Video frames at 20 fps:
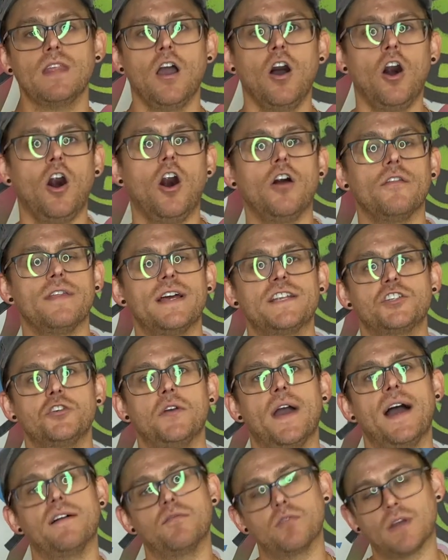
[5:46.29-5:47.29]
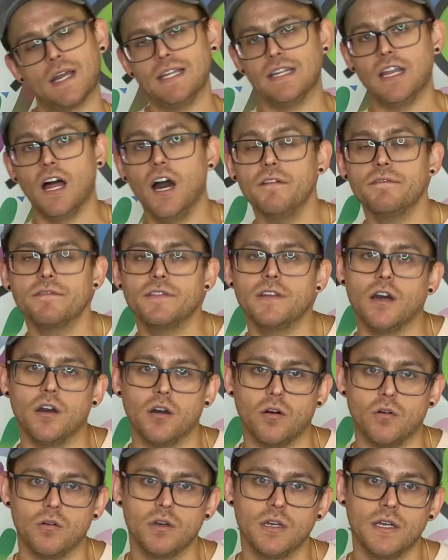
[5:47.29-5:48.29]
all that you have. What I love
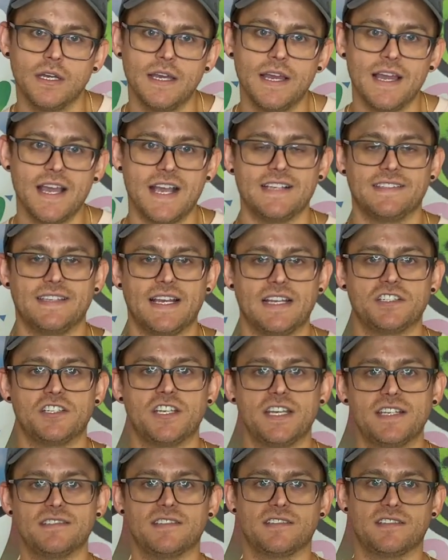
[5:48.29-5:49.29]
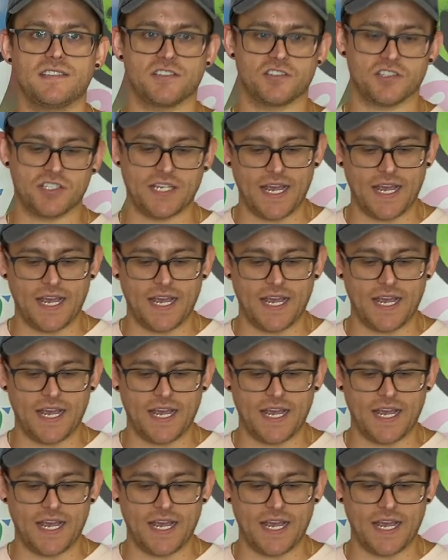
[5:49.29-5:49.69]
though is that Jesus